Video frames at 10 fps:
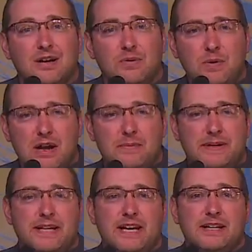We want to
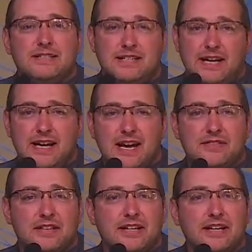begin today
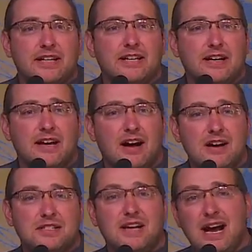at the
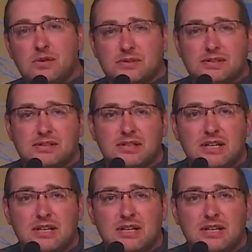Haunted House,